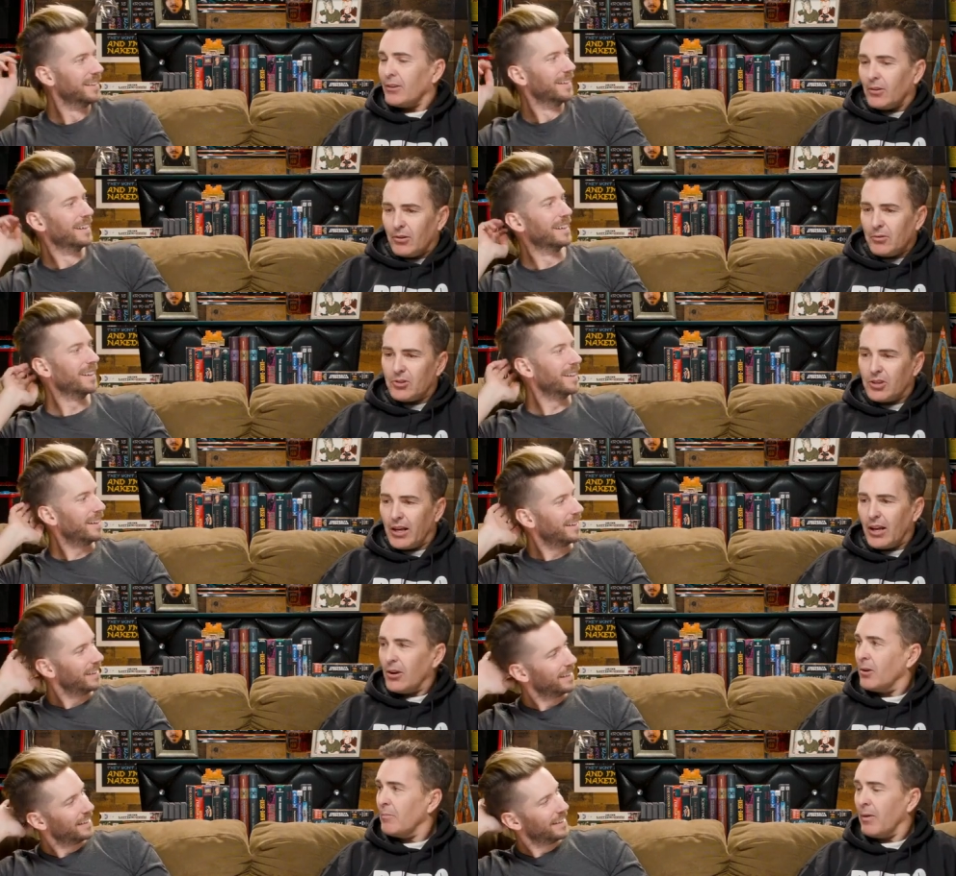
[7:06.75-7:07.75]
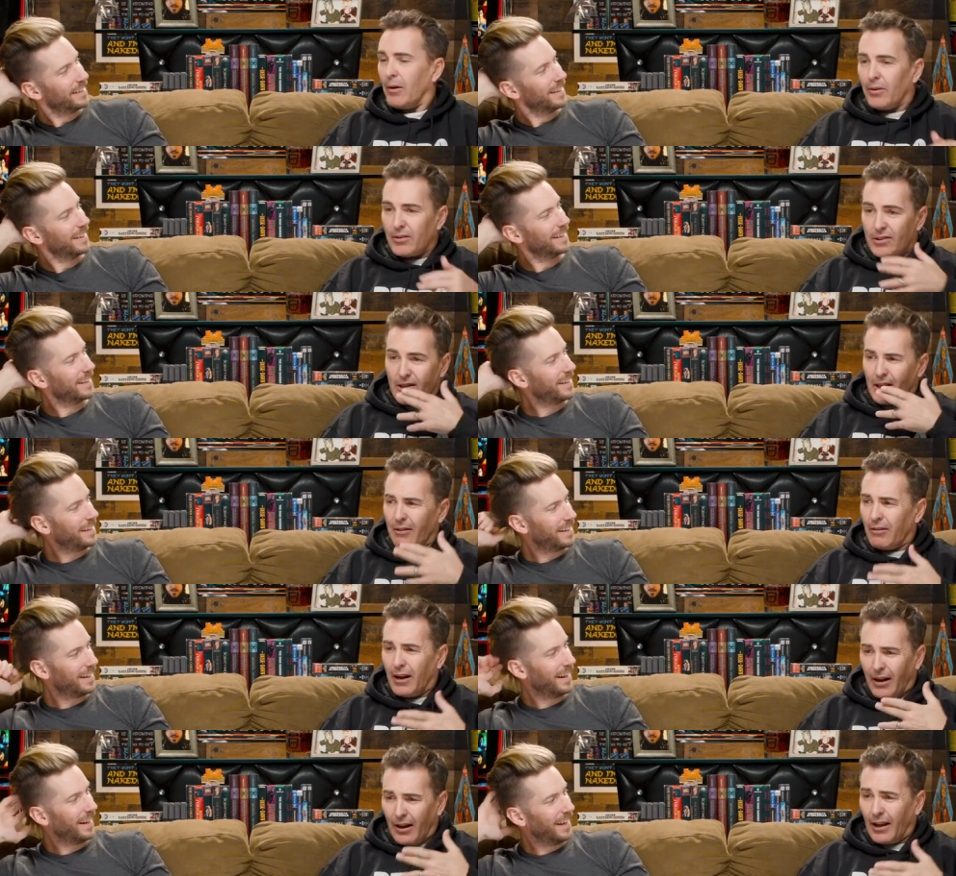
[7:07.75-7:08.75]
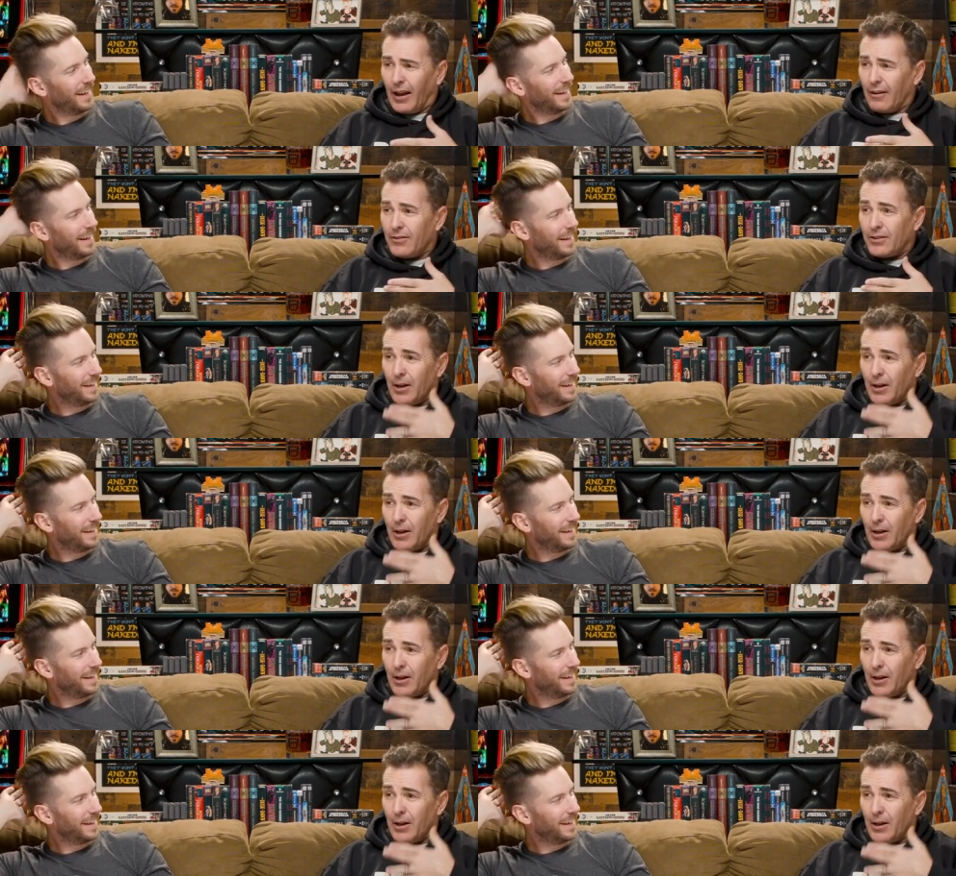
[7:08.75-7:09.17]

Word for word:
Speaker 1: little skinny Goomba with a cigarette all out of